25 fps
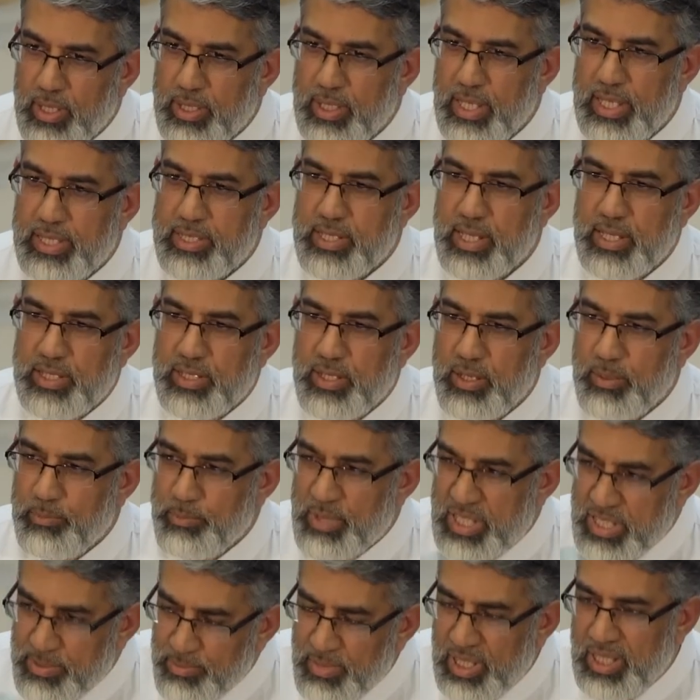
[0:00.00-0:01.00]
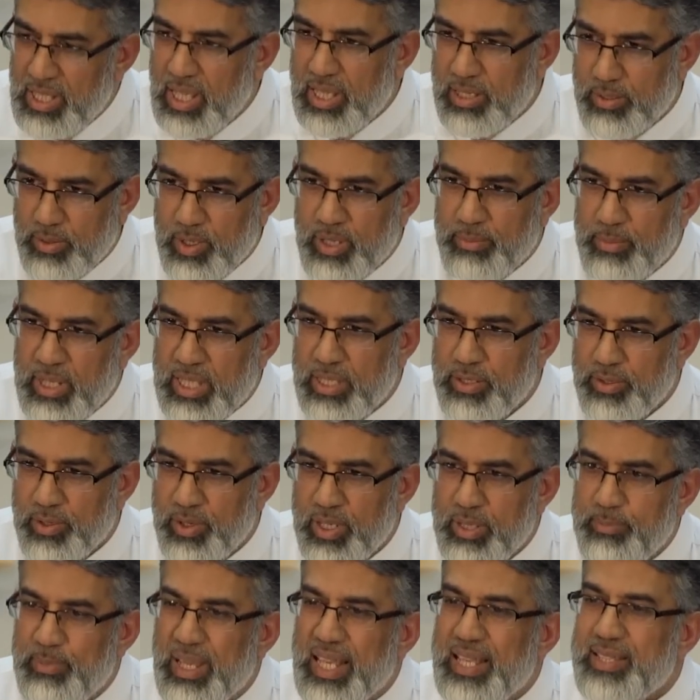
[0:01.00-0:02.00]
they said Bismillah ar-Rahman
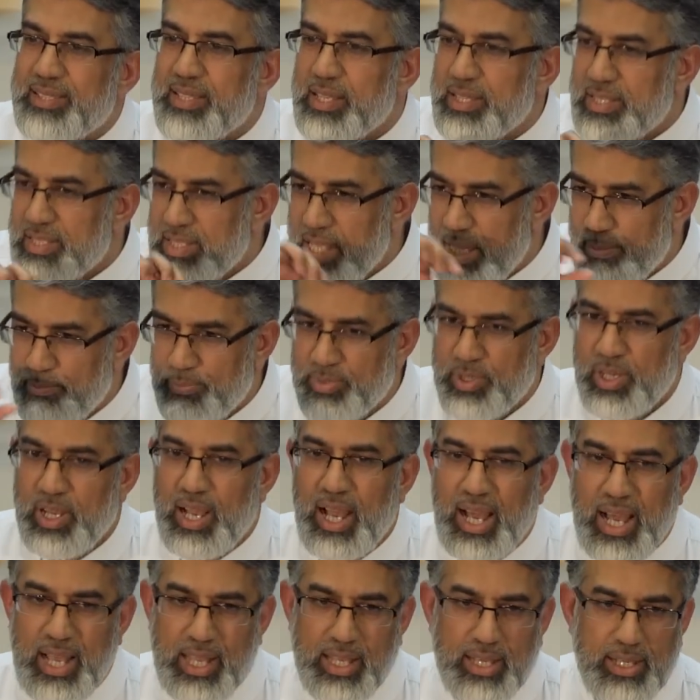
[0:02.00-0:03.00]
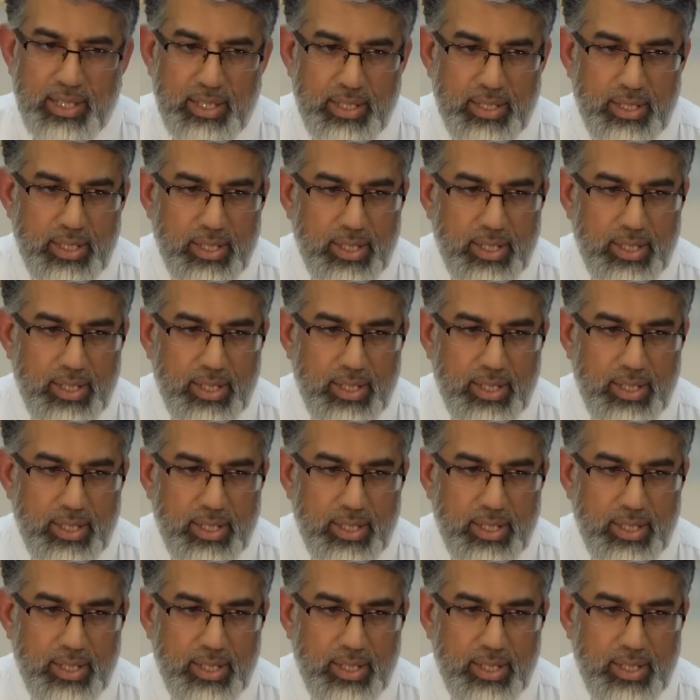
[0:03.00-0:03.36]
ar-Rahim is a separate ayah